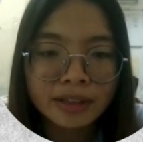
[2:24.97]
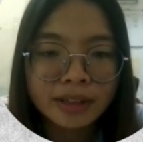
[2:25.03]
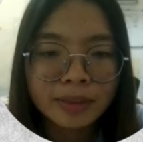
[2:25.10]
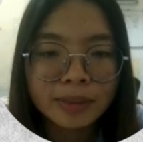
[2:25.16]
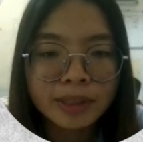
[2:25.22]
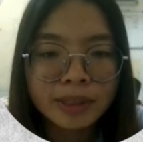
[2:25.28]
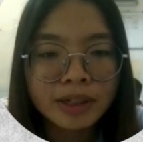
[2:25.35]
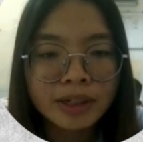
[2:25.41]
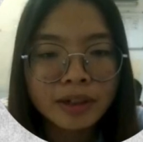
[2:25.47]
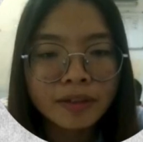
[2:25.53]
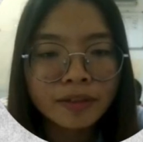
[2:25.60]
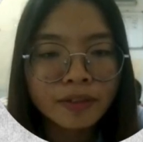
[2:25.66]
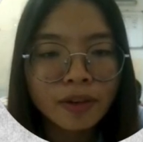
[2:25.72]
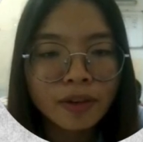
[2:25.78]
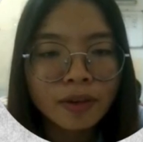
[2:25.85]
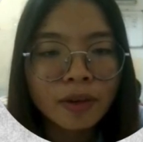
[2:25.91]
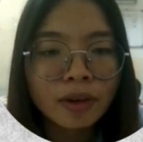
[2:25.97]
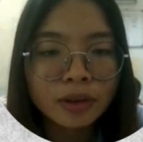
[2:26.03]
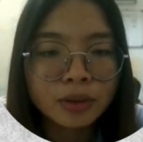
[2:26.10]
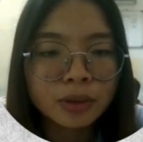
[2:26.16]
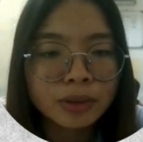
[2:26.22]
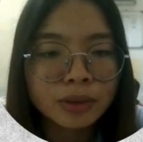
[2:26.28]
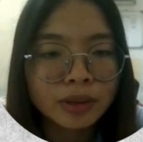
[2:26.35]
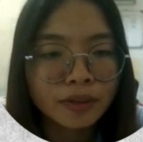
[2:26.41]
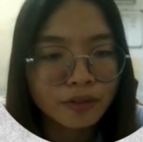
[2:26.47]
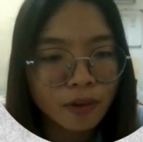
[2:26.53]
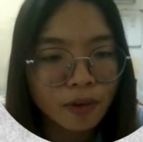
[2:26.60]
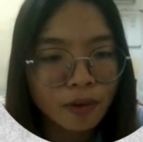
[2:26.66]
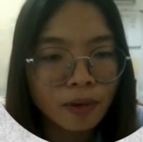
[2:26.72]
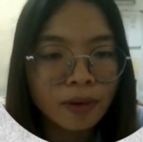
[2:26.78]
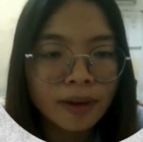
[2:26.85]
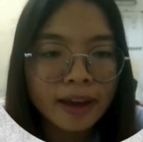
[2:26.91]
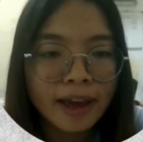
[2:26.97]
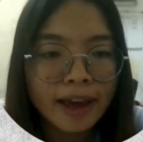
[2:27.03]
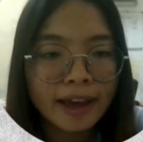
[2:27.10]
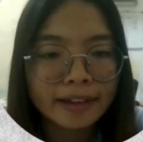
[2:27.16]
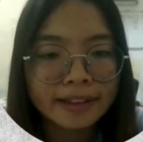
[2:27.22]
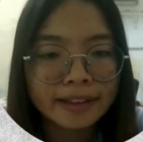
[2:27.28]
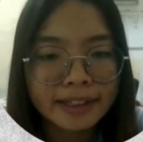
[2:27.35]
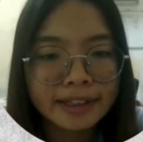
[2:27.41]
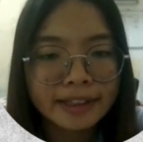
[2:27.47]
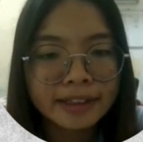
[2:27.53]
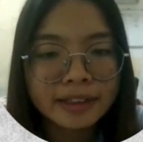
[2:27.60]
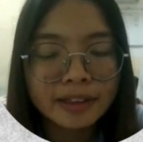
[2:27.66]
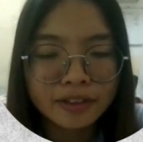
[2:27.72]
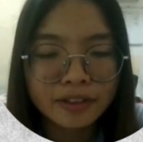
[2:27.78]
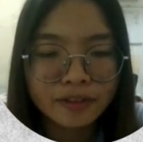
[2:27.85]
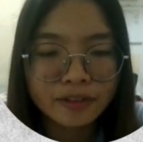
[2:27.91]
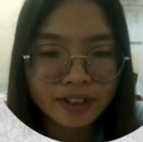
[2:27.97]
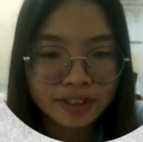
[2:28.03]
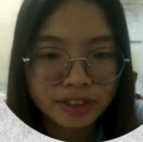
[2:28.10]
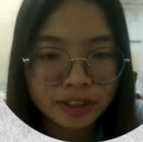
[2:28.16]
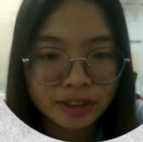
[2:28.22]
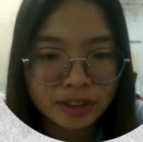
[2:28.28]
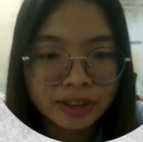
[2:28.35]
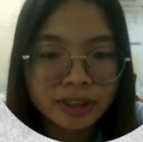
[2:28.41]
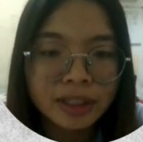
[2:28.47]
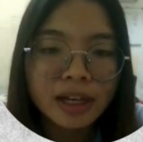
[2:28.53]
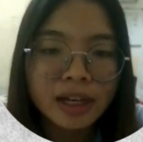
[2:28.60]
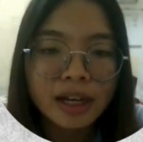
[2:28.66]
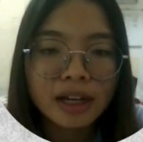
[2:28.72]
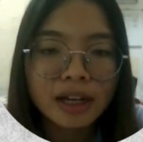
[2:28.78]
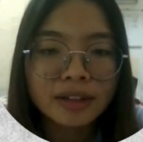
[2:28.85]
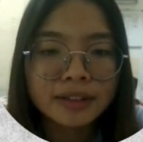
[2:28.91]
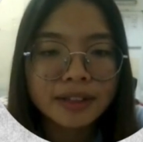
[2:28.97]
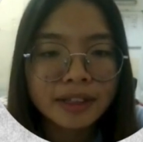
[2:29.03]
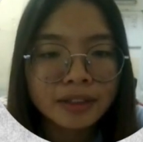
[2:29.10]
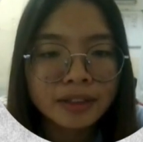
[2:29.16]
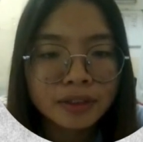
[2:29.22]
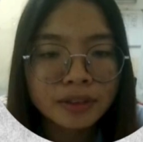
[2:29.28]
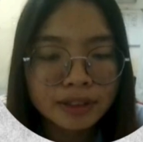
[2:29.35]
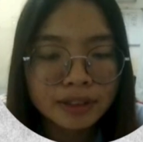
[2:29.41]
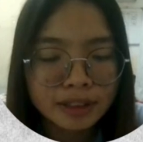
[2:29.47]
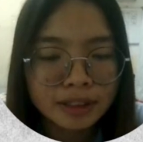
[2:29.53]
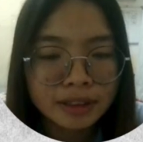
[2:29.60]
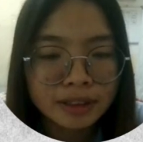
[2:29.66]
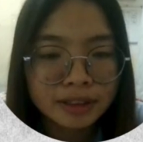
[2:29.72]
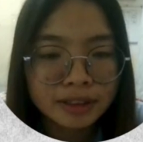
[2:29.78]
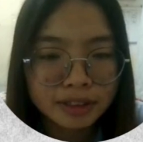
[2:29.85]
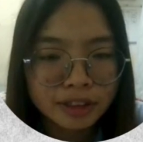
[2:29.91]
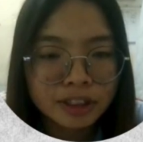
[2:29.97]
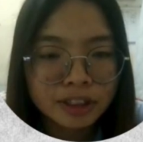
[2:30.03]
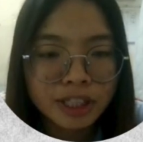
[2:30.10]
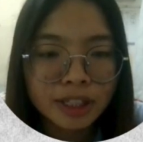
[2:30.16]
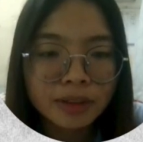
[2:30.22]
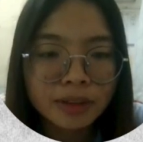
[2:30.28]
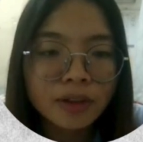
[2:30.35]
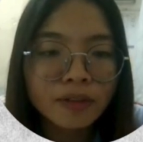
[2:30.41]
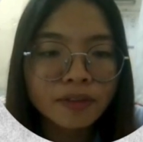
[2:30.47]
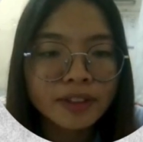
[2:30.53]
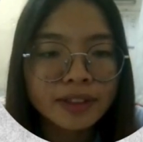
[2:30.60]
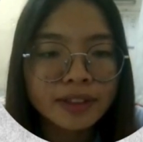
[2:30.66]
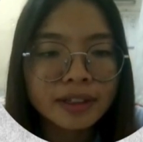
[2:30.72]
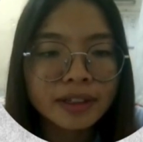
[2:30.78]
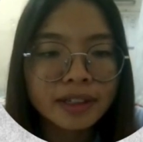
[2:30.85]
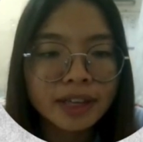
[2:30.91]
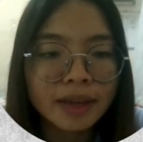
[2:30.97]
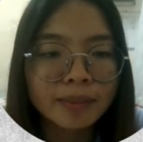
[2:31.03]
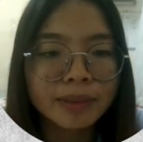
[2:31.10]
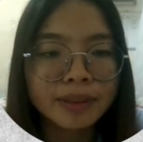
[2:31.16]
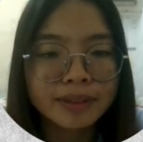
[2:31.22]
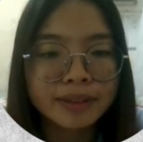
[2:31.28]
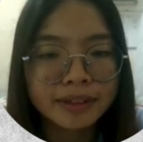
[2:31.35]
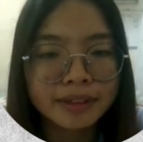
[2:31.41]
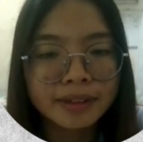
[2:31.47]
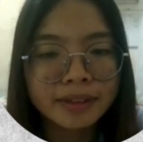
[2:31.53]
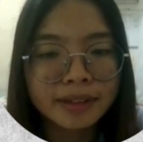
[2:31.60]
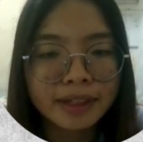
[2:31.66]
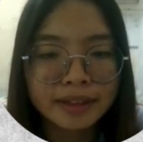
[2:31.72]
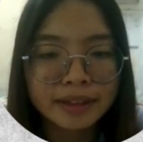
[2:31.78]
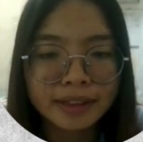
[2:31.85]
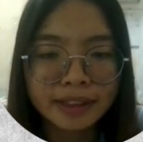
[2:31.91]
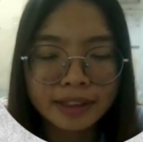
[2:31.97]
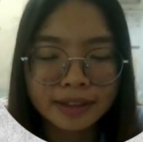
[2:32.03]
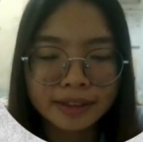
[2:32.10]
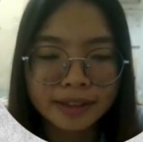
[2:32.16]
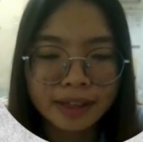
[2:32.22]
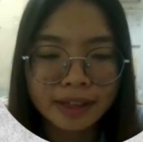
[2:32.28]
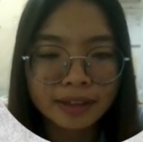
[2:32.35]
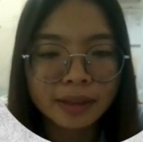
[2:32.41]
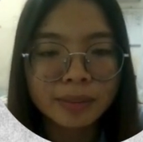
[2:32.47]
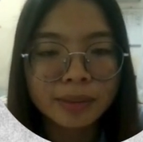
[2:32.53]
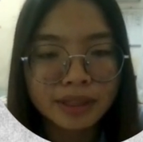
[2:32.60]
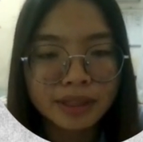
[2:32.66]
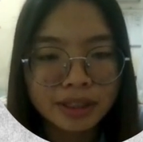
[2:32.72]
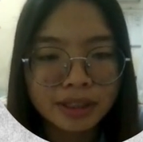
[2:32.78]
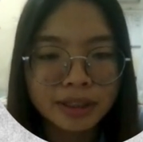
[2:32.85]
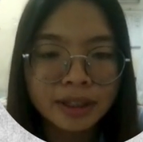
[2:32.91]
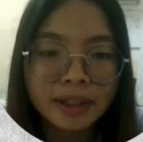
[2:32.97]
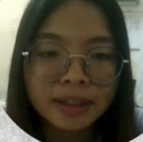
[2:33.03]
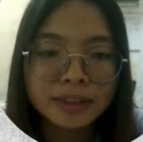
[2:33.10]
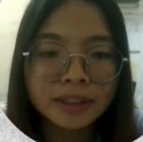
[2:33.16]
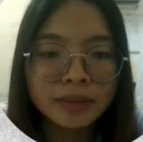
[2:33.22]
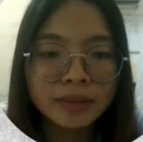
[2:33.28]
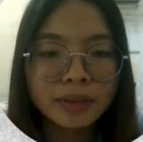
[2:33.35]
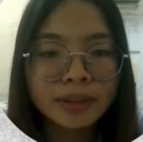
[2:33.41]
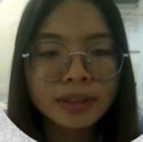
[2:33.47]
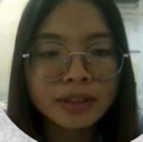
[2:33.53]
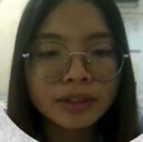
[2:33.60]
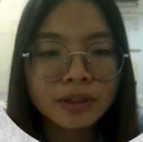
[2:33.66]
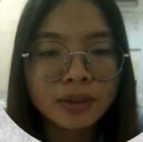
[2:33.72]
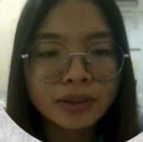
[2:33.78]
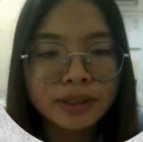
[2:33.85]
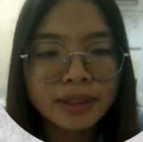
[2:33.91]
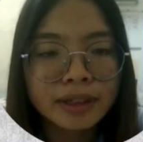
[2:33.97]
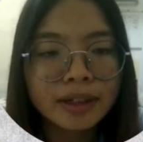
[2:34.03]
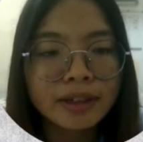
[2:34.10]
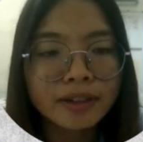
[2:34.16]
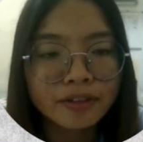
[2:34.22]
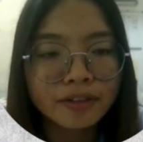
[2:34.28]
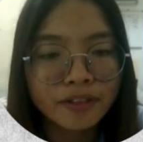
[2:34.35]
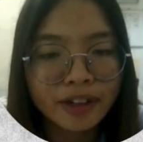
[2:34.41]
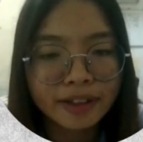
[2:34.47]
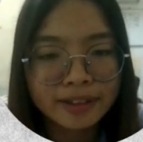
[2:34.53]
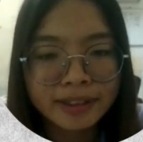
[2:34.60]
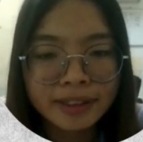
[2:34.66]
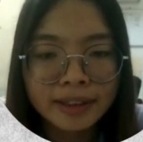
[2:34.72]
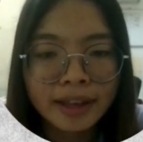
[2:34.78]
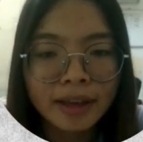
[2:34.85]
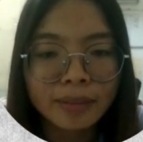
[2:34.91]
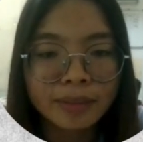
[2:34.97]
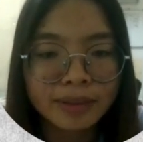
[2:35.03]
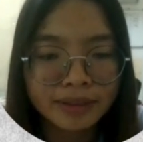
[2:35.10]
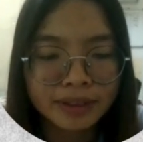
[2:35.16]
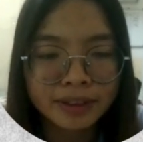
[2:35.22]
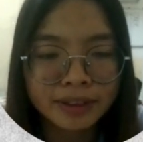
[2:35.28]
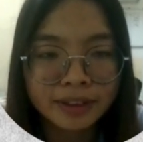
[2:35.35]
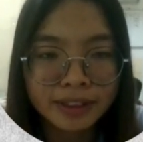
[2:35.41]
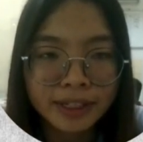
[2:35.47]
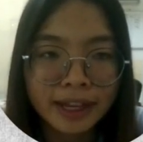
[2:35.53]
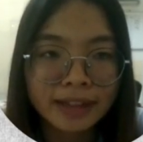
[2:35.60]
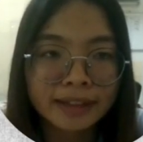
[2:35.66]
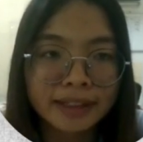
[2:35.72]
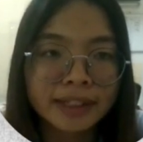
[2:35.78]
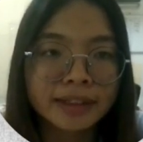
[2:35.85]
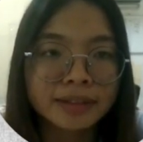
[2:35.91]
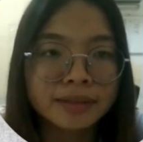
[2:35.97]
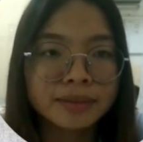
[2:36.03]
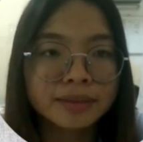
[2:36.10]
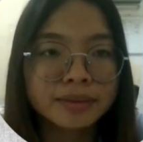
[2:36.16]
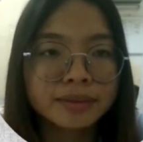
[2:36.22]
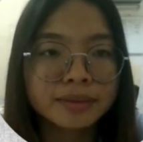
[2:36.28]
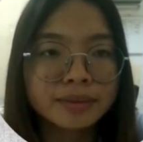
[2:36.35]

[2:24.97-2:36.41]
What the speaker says: The mirror fell to the floor, and in the reflection, the shadow figure can be seen standing inside the mirror, giving the story a frightening and mystery ending.